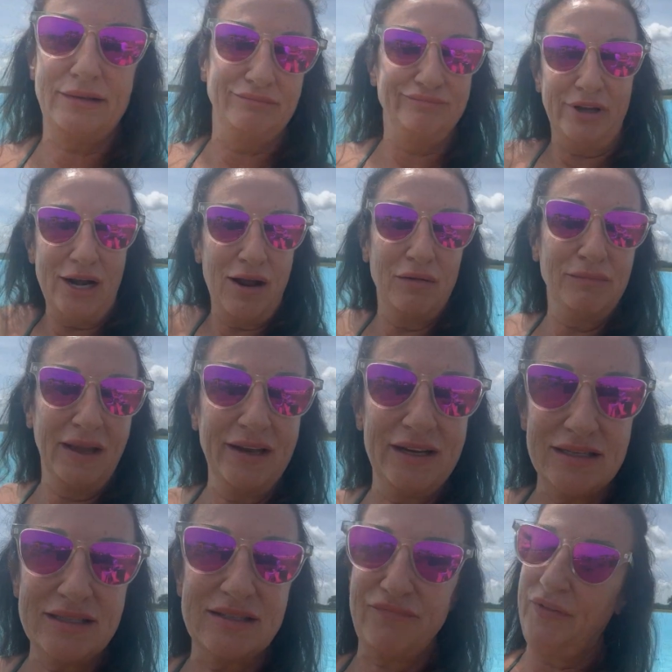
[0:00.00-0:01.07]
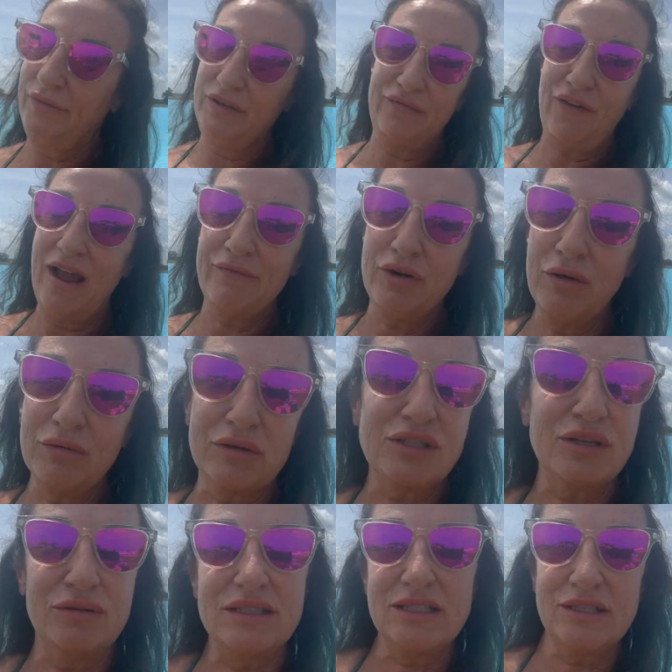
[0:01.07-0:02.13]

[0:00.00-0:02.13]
know, it is 55 and older, so it's